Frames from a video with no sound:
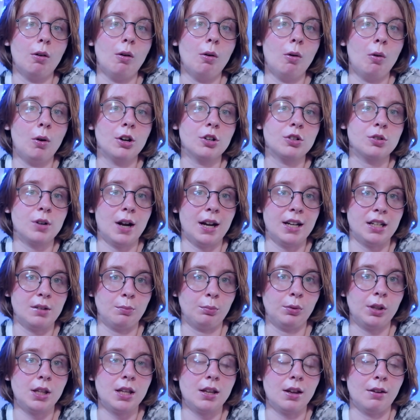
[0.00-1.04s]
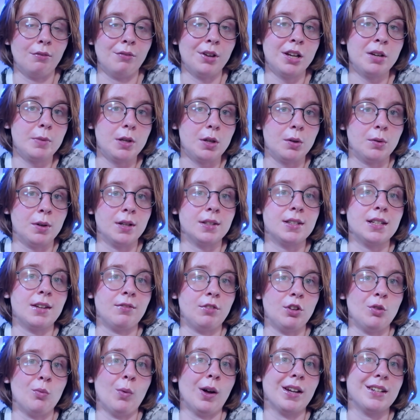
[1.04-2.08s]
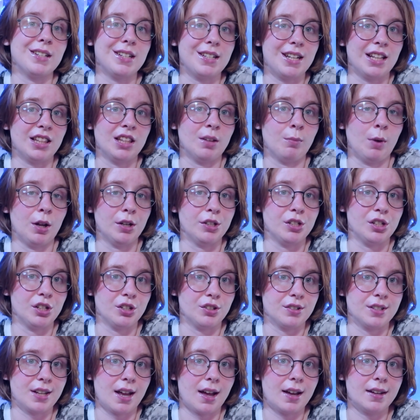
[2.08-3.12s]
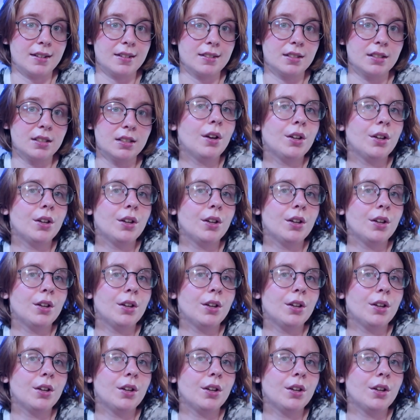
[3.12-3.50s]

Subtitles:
or try and deplete of enemy units if you want to take them onto your side.